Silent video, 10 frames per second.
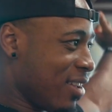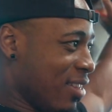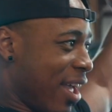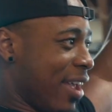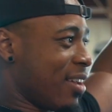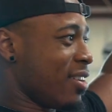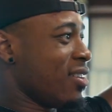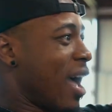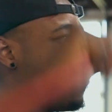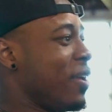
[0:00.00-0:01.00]
Like
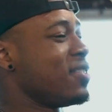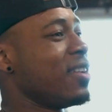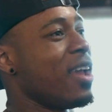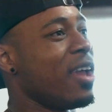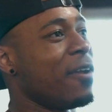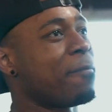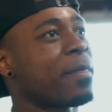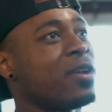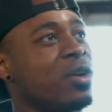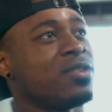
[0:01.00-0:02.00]
I think today.
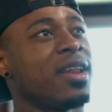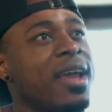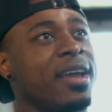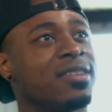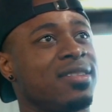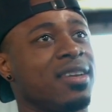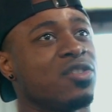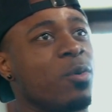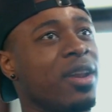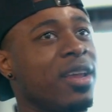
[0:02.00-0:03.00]
So today's the
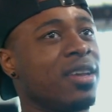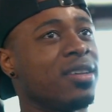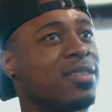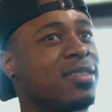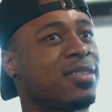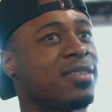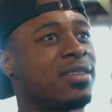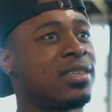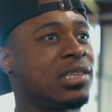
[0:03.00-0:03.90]
26th.